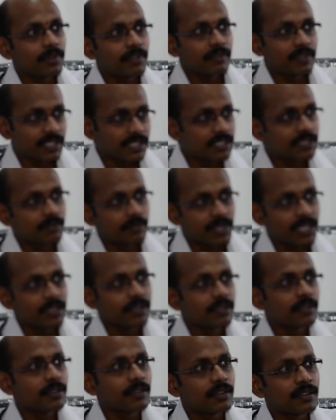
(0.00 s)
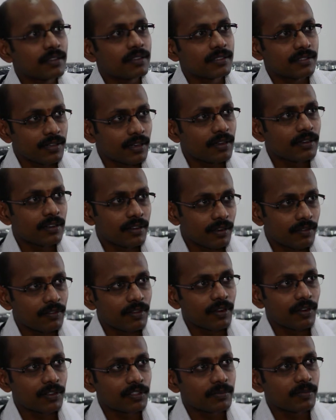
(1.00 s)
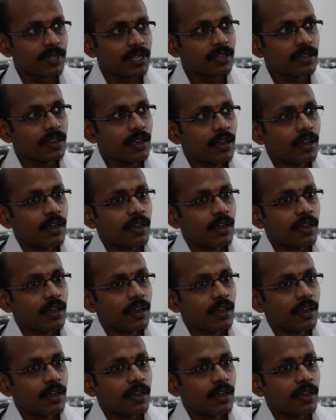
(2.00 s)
which is being installed in our hospital.